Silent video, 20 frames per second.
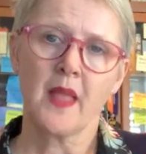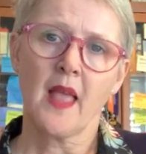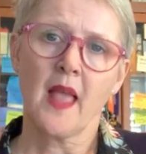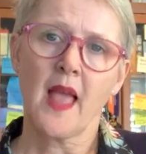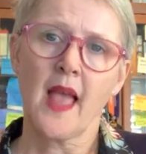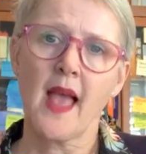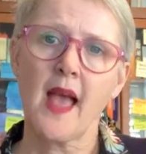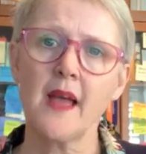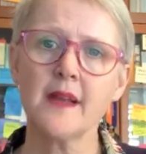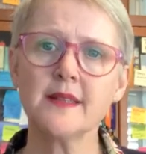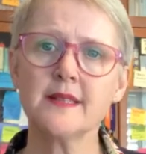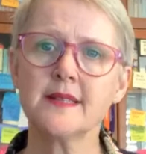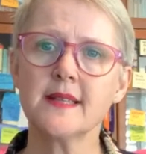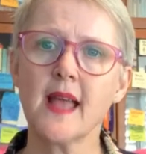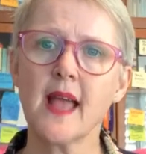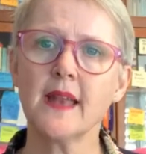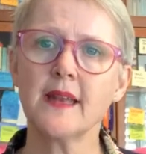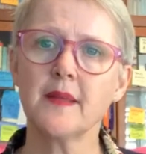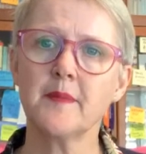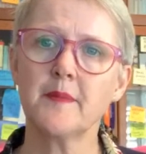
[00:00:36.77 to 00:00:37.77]
how does
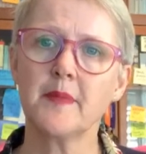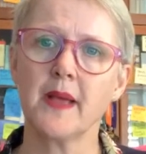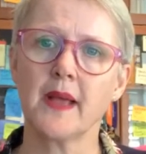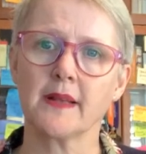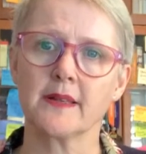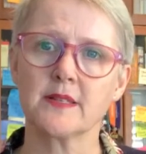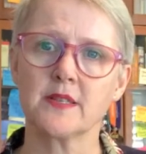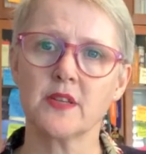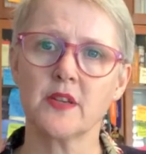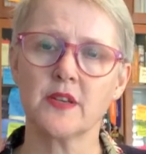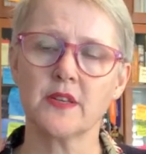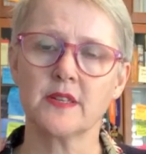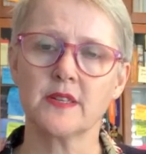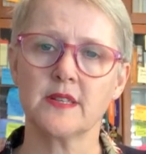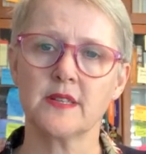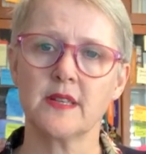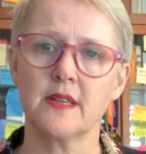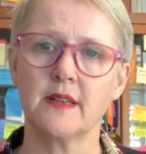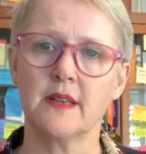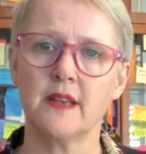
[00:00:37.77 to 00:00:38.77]
that impact
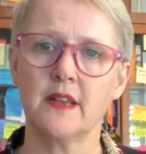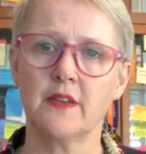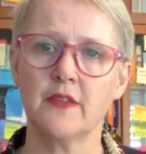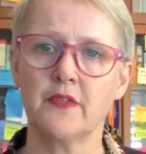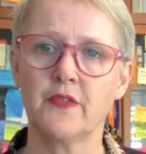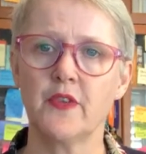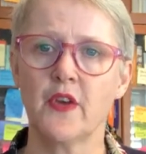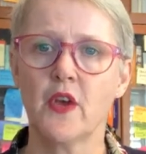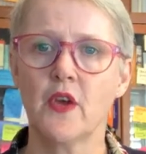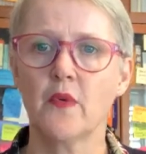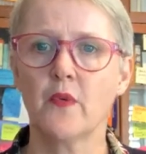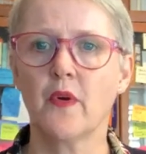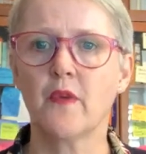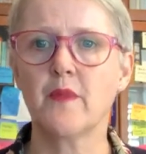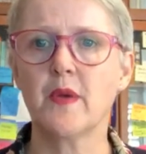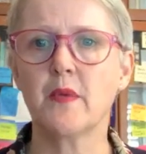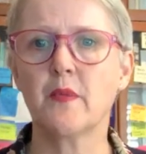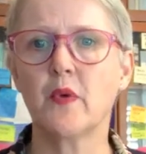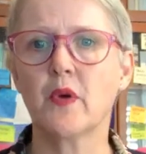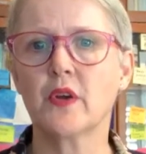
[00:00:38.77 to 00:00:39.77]
certainty if we've
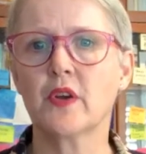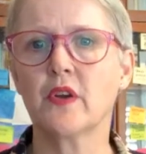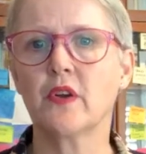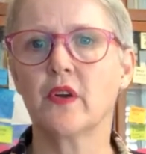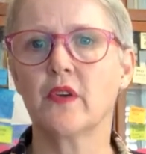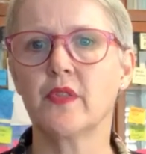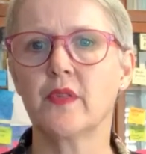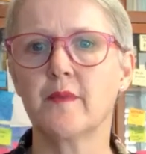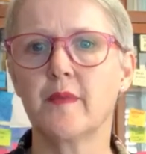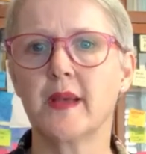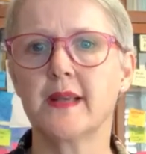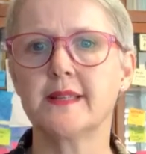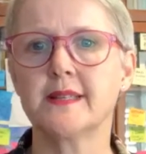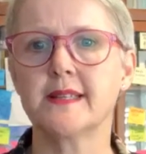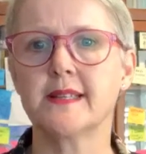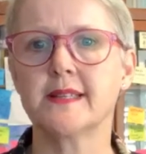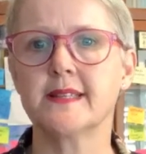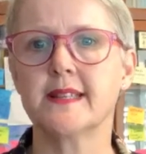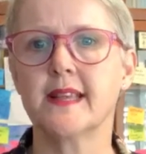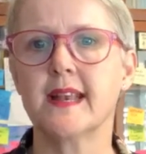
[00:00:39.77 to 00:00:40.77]
been working on the
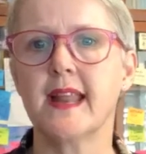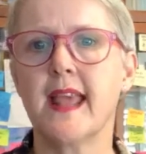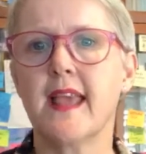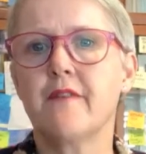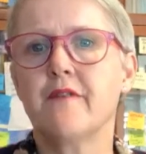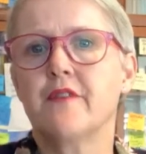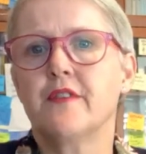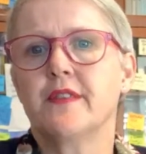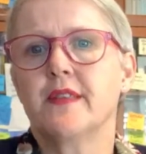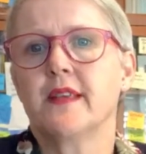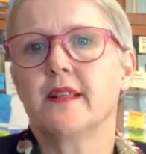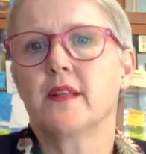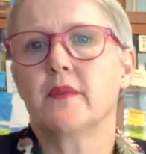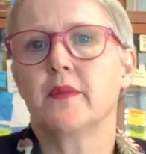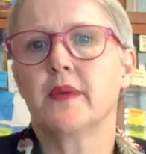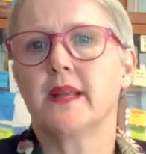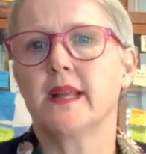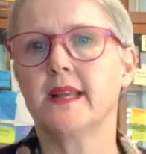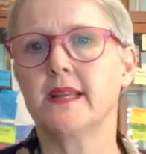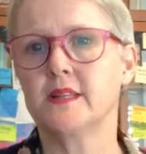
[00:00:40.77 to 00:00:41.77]
basis that everything that
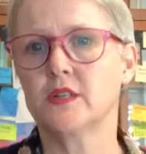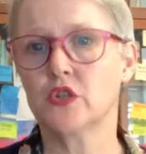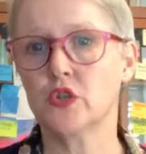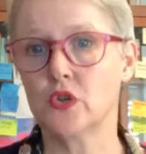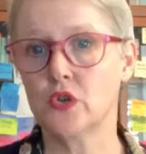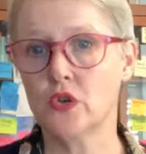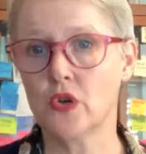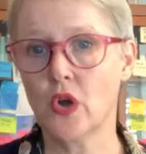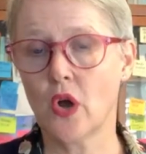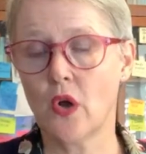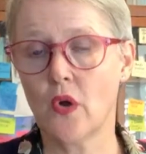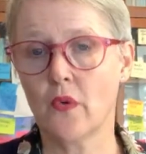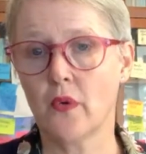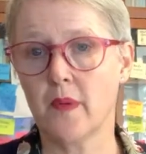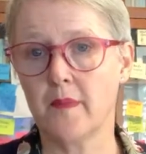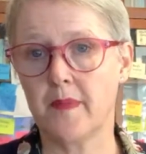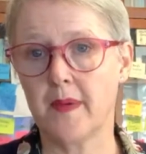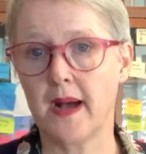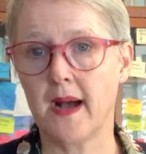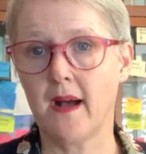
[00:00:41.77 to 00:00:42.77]
we need to know
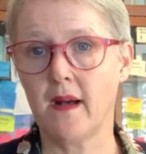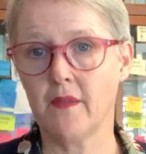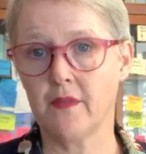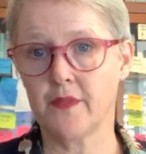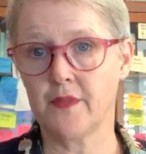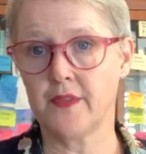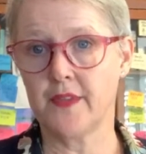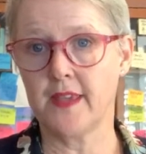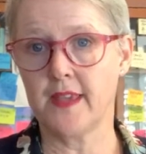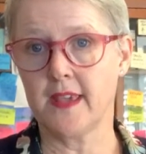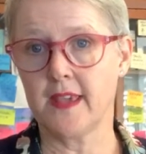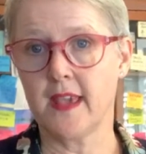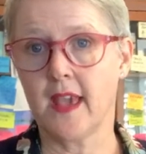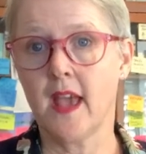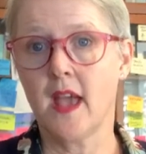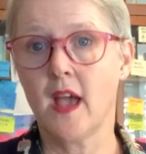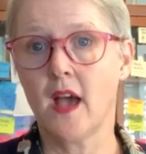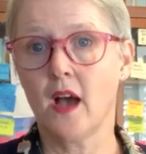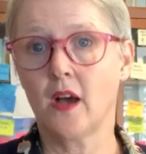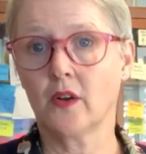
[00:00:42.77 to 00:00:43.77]
about the
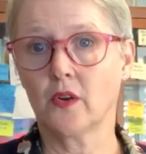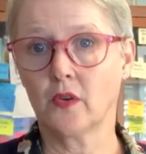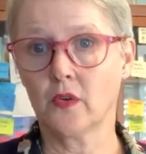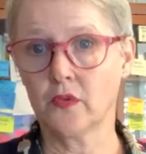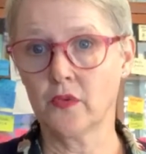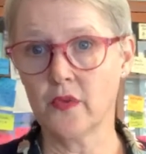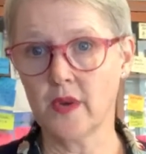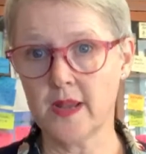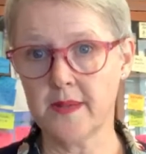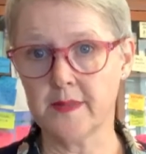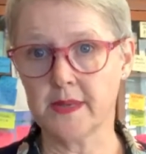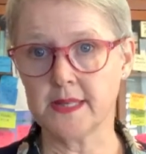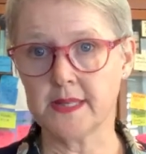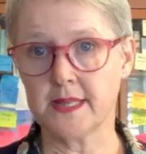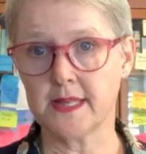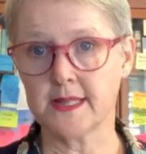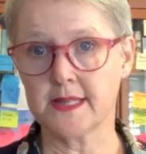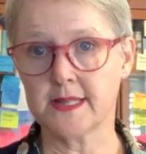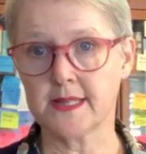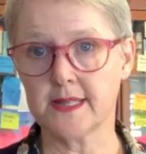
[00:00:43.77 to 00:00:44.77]
agreement
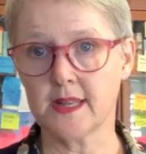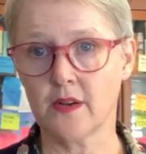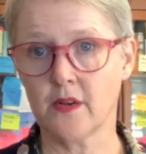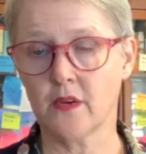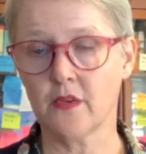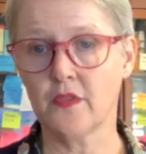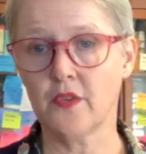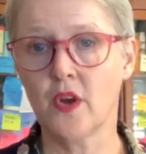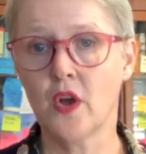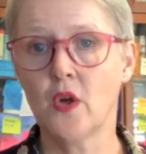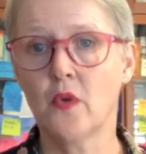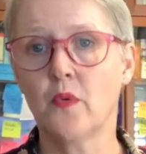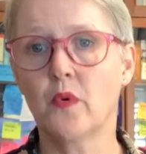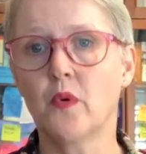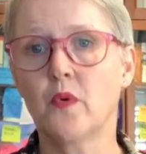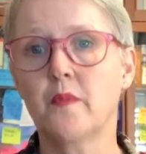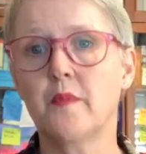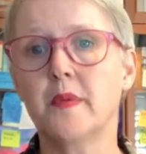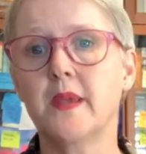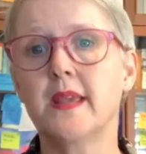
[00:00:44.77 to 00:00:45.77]
itself
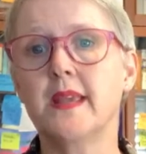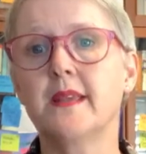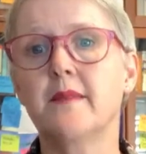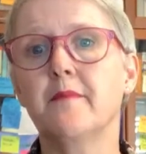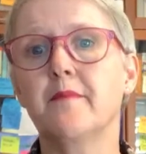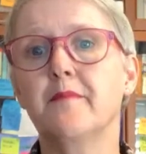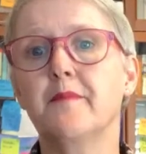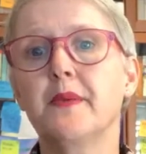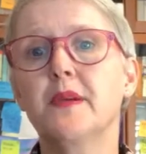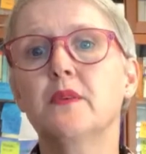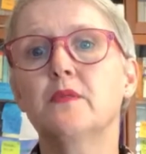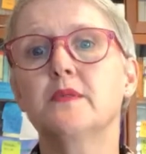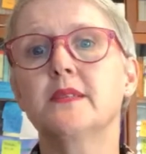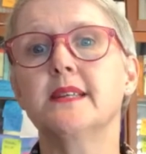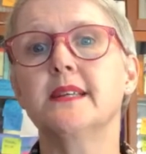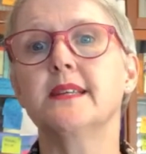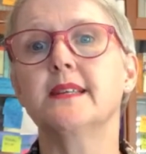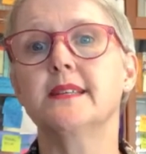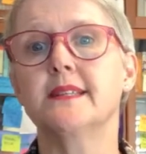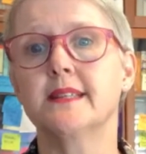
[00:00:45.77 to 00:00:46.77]
will be built
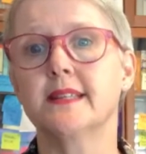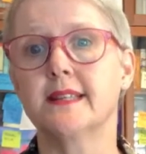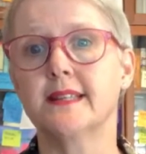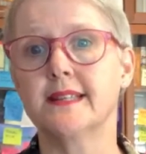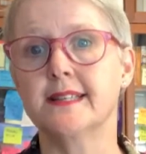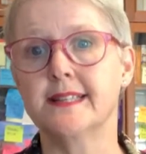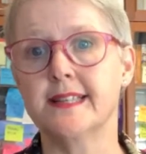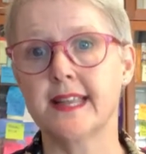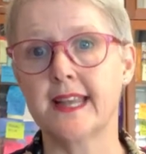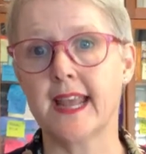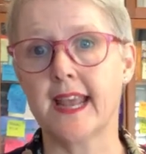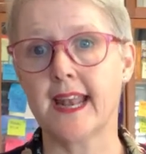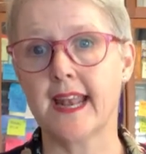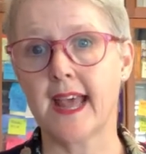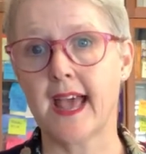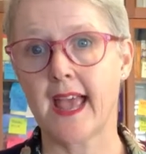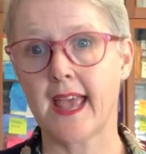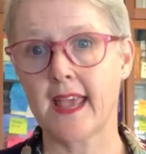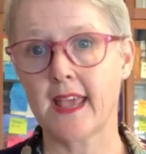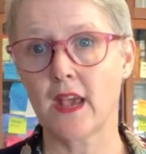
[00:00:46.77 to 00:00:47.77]
into the
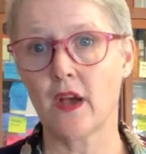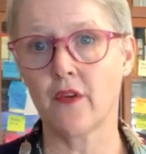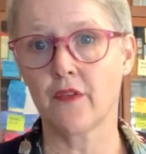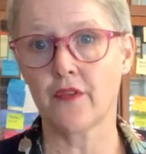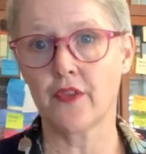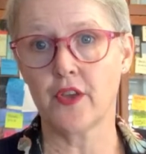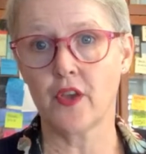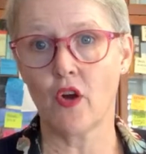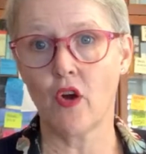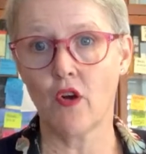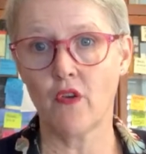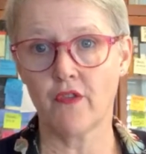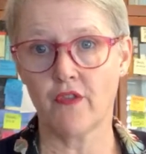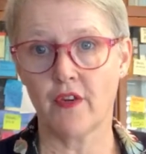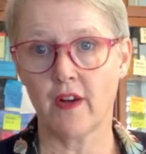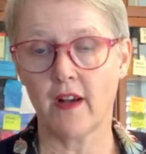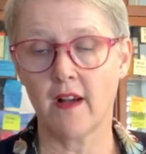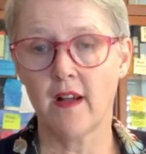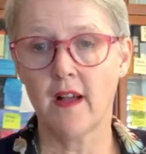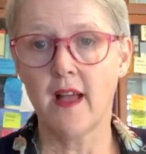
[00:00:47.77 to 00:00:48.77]
DNA of the
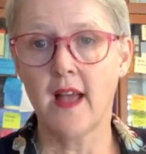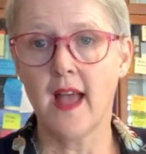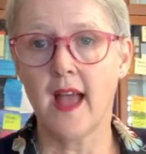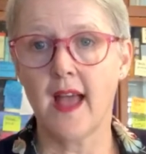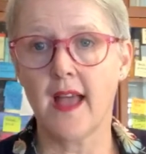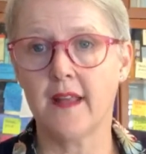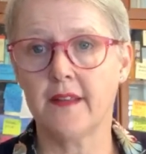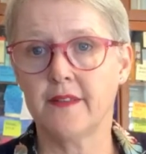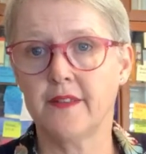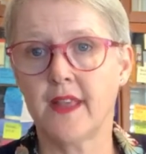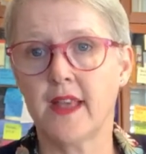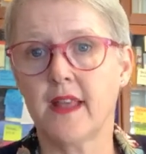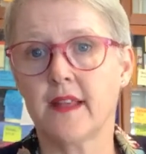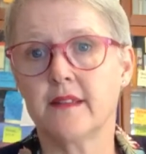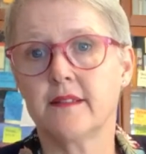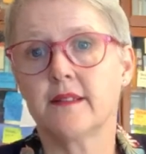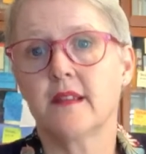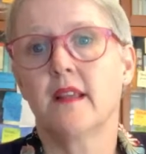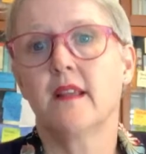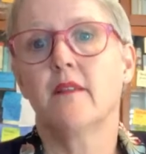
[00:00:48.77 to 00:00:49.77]
offer, and that